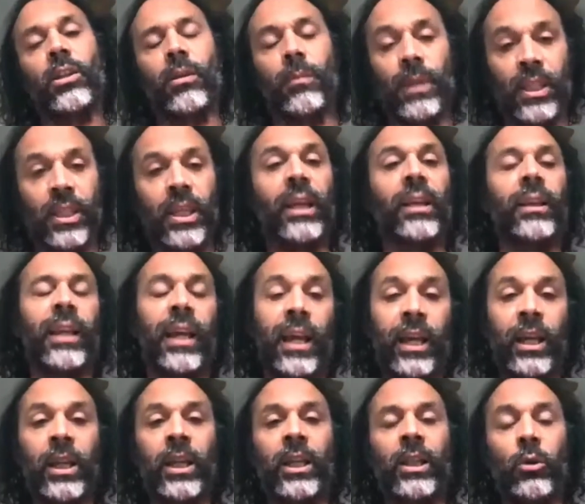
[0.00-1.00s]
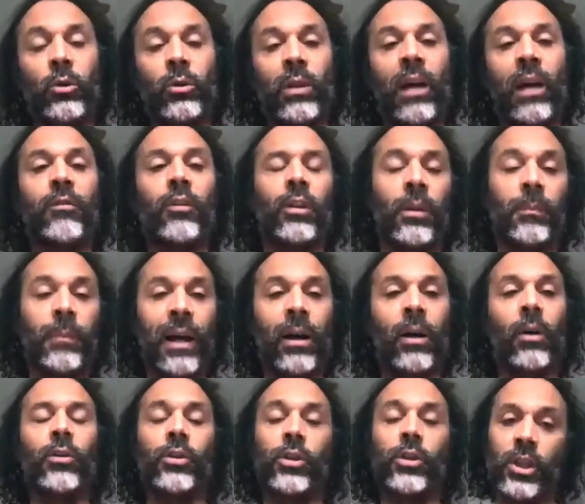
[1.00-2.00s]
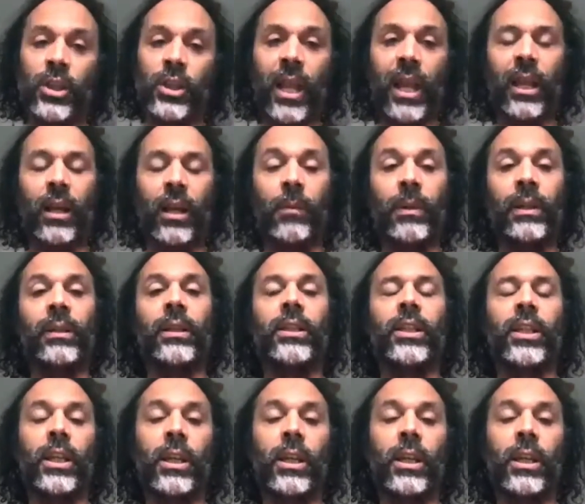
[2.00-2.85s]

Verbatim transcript: particularly at EU level, about sustainability,